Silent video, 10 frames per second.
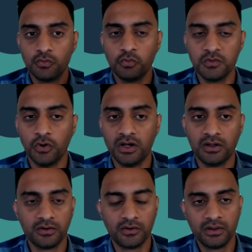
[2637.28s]
we
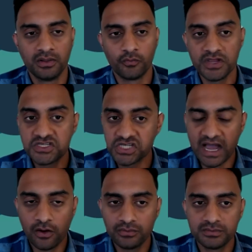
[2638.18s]
will reach
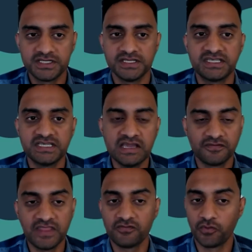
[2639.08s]
out to see
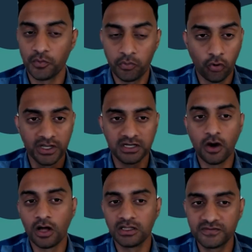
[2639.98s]
if they've reported
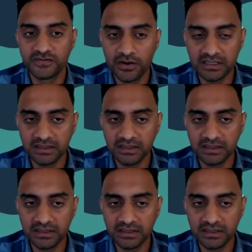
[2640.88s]
all of their